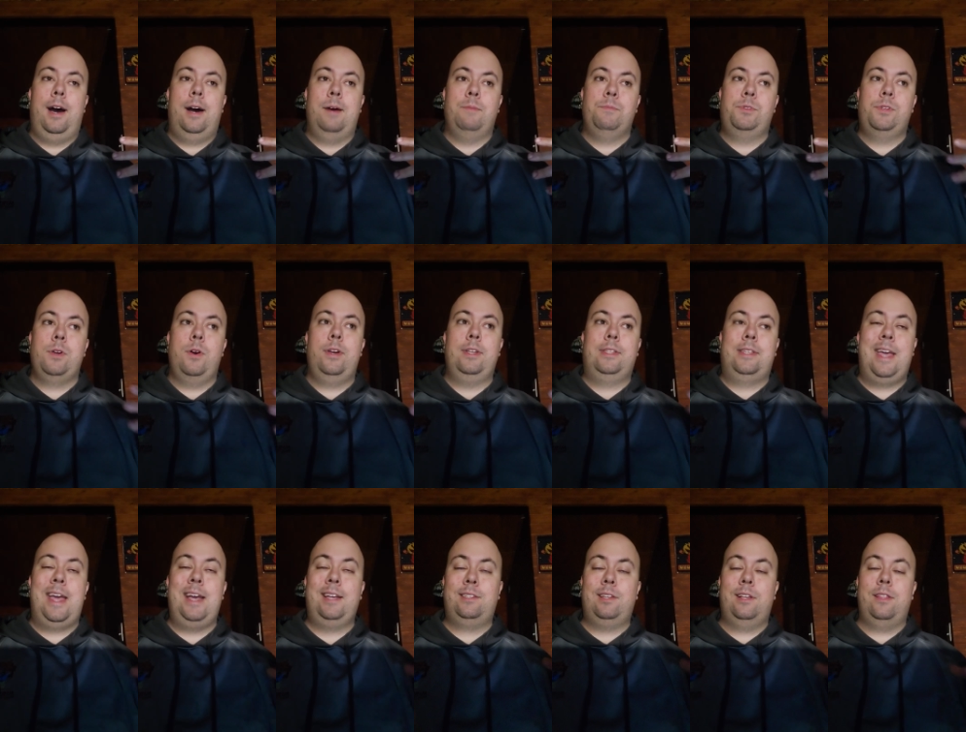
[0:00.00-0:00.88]
So
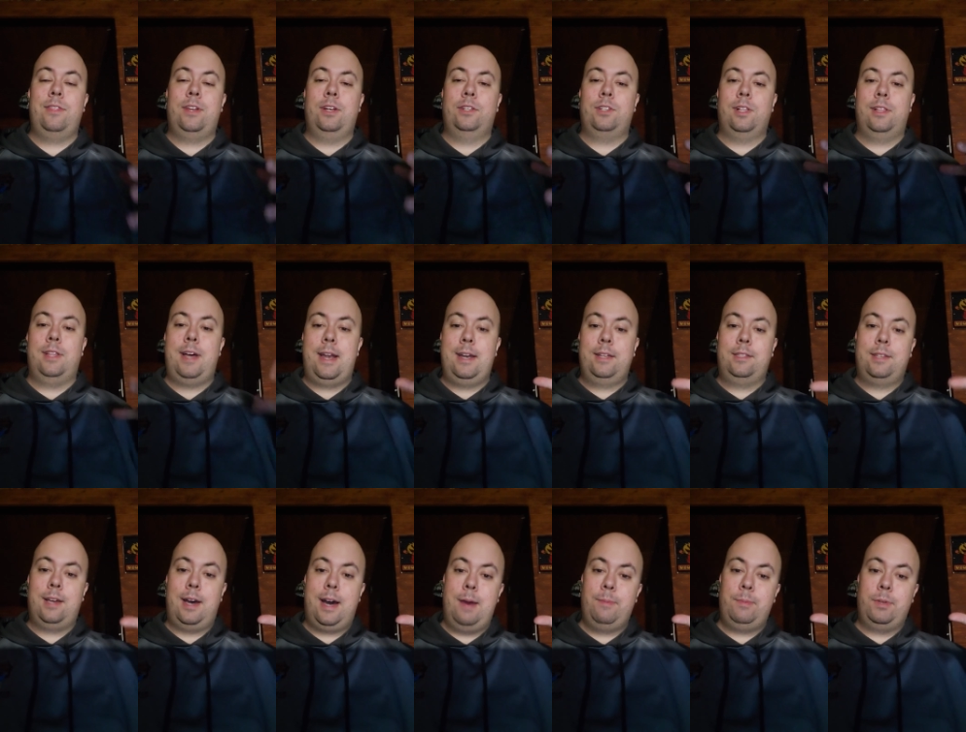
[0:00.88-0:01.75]
there's a lot of
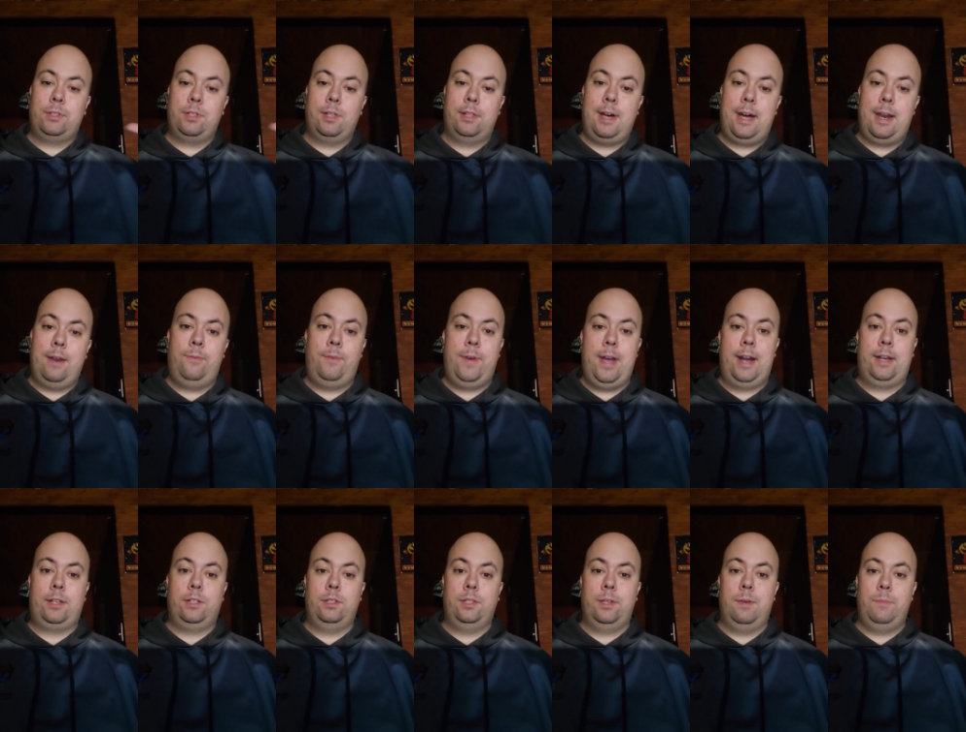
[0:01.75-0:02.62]
time, there's a lot of
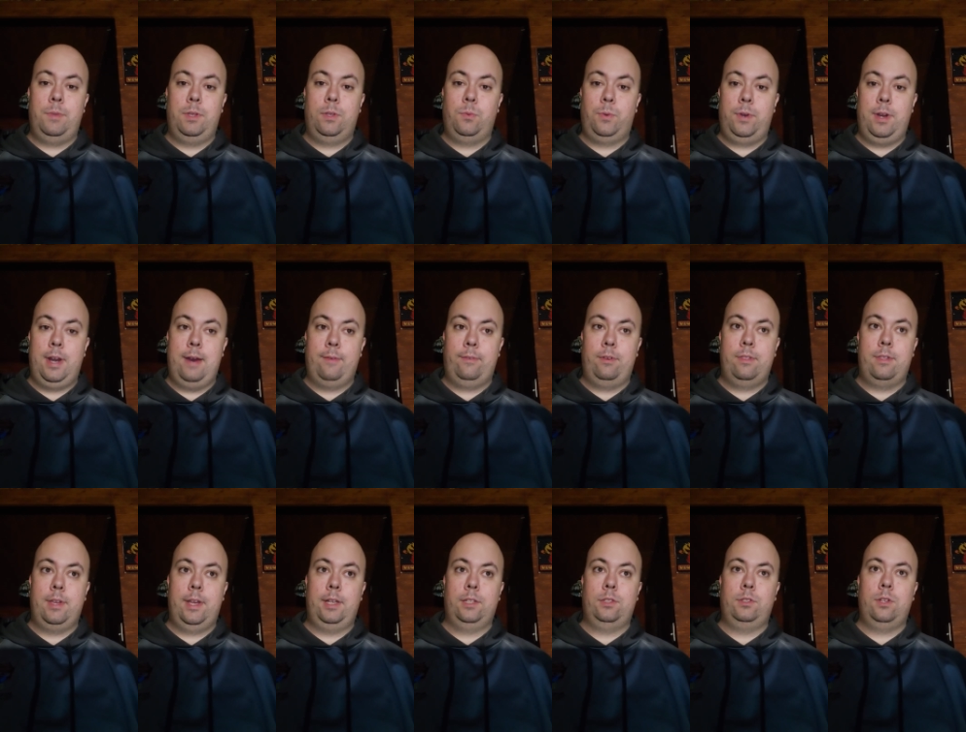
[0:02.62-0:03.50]
factors in between
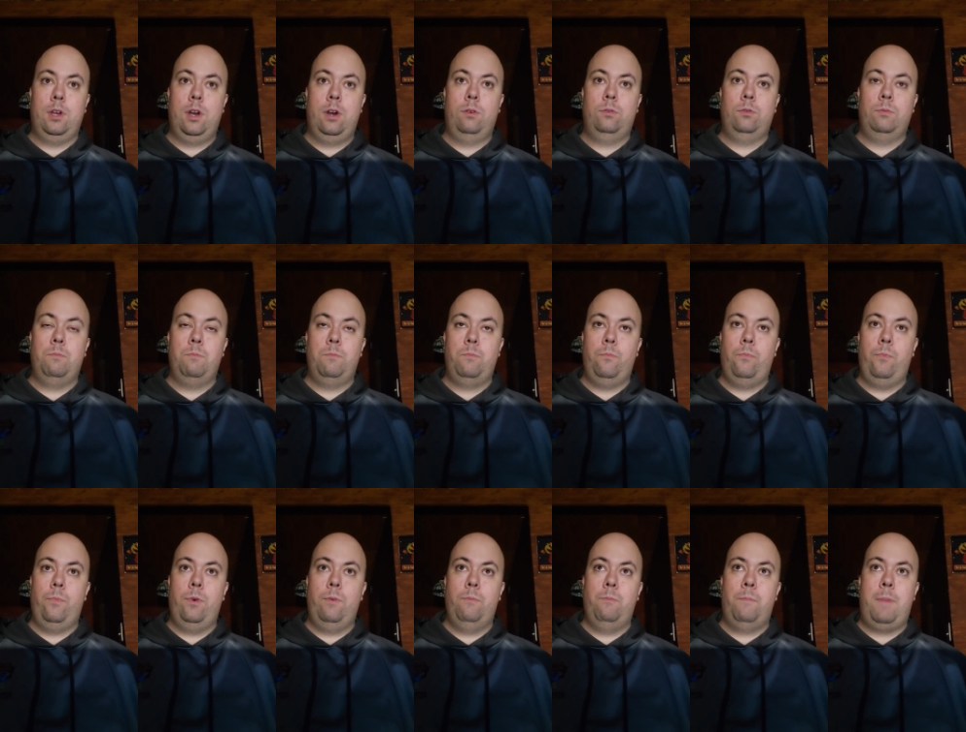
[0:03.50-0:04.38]
everything. So
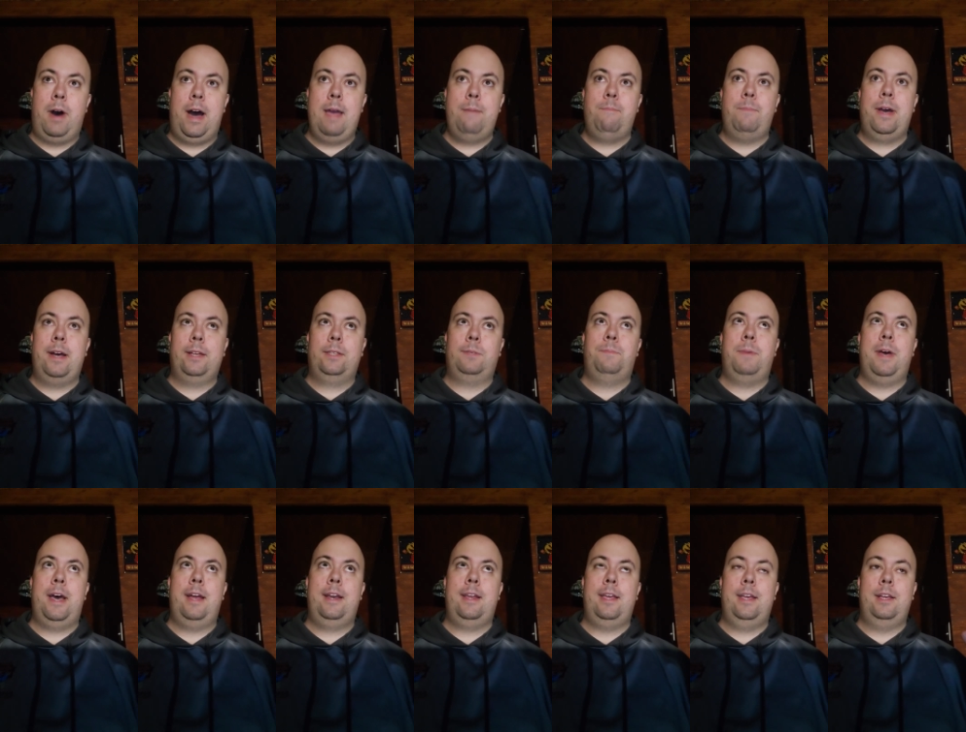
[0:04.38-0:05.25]
my best
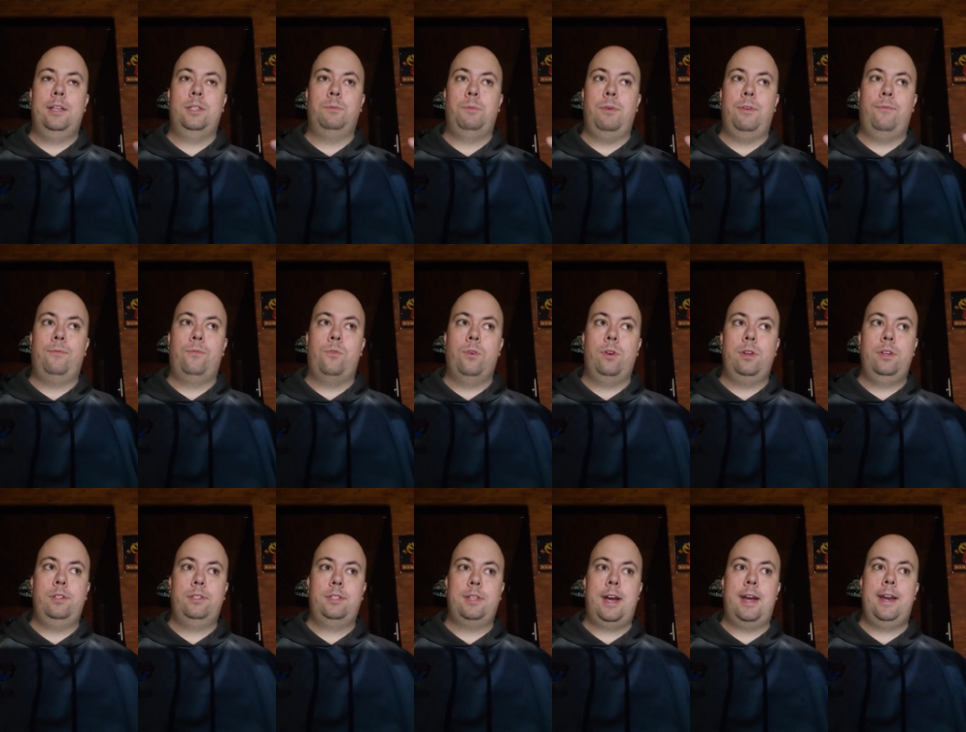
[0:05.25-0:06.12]
bet is, before
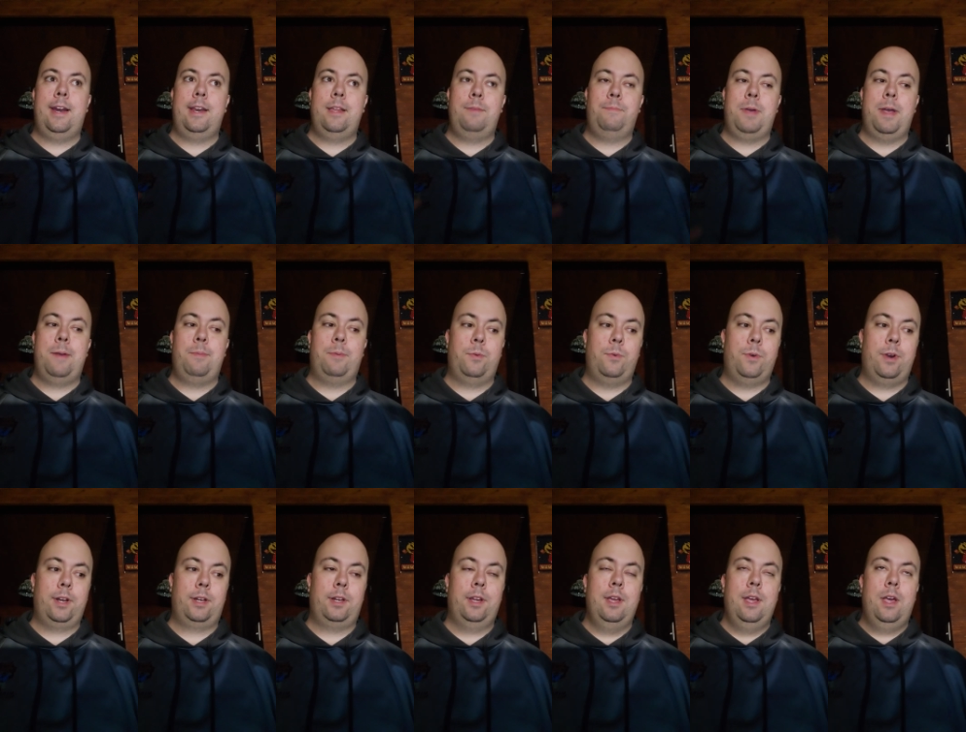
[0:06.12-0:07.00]
you sign any
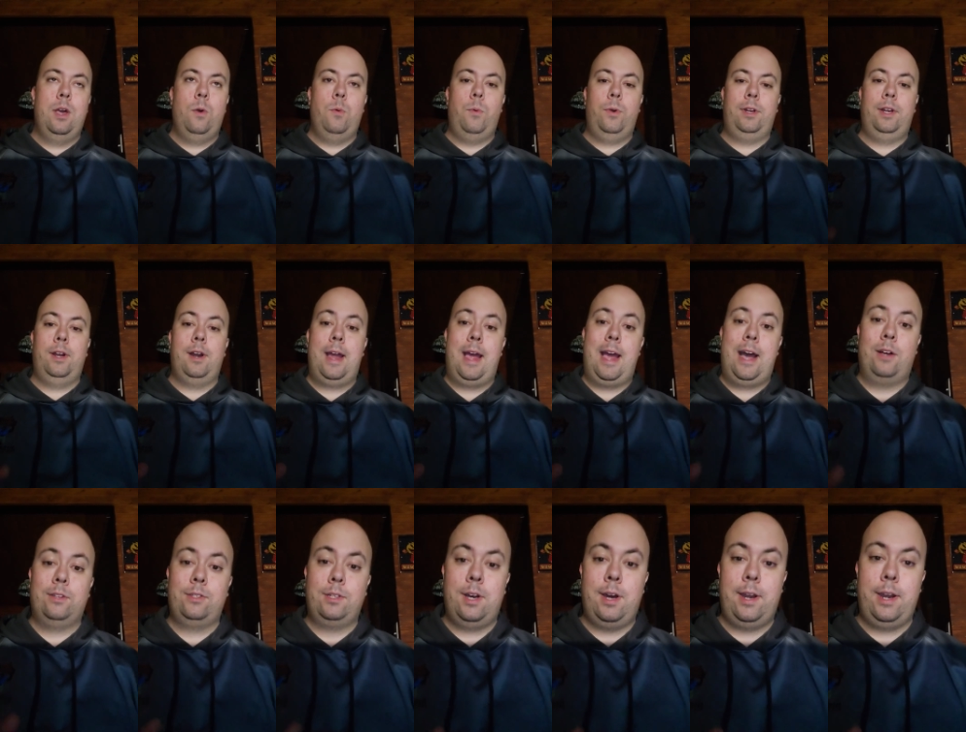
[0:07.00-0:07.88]
paperwork, when you're
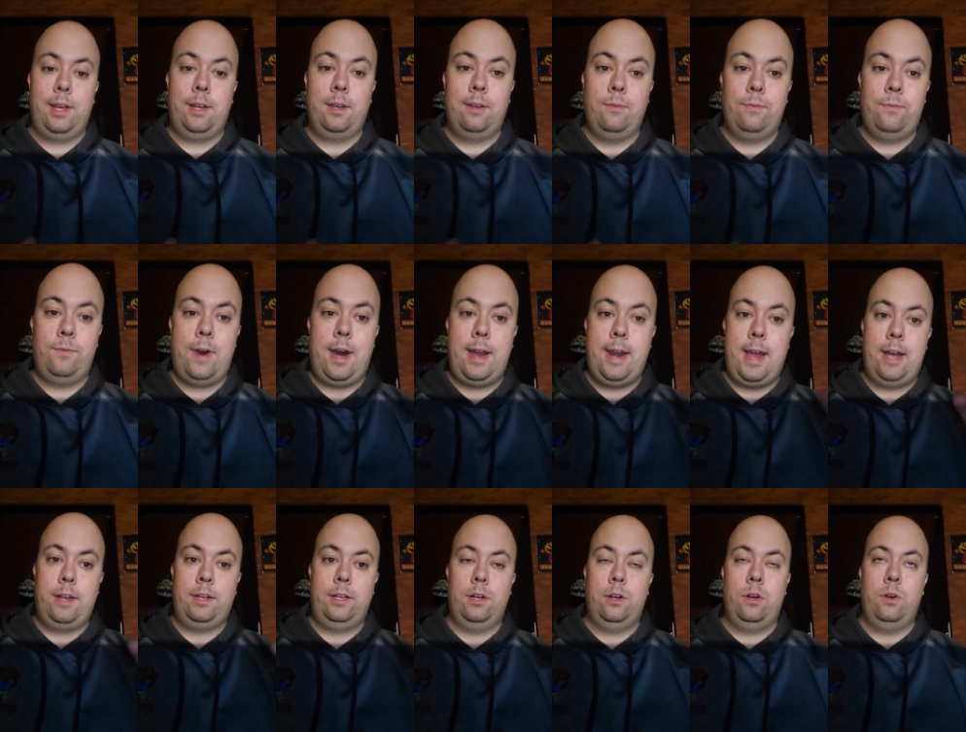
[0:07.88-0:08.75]
house hunting, find
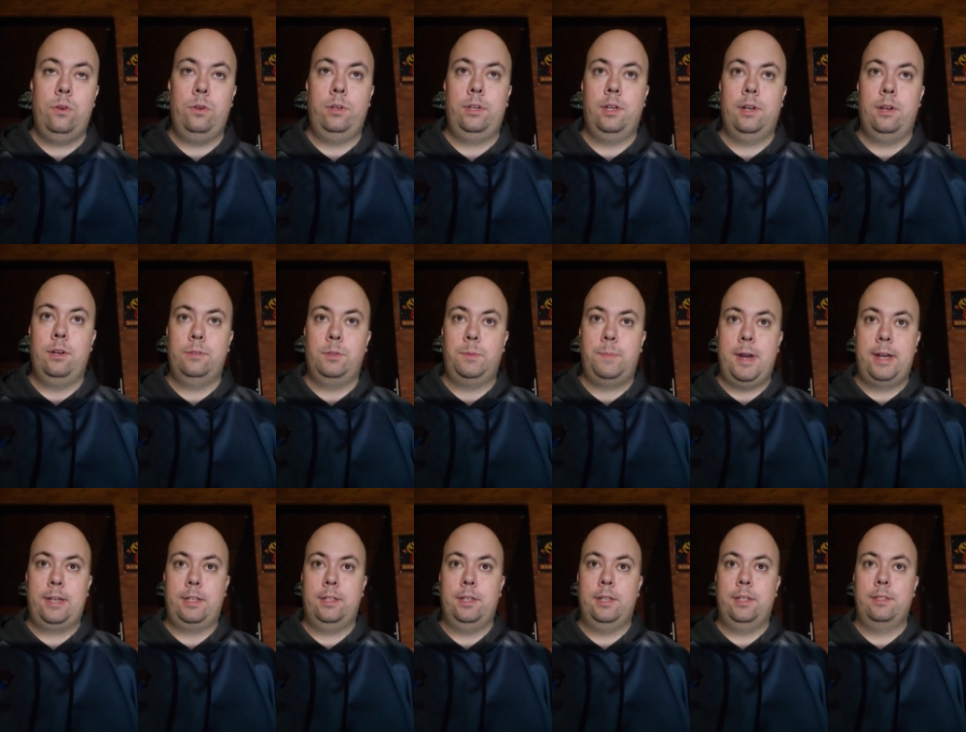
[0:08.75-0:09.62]
out who your
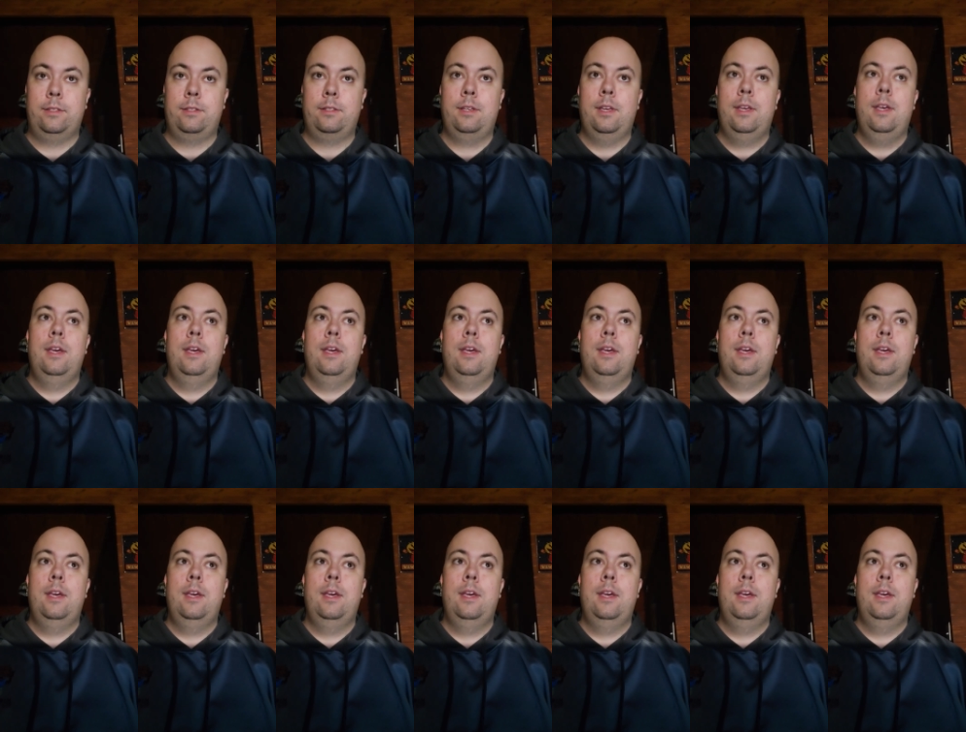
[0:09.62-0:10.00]
inspector is.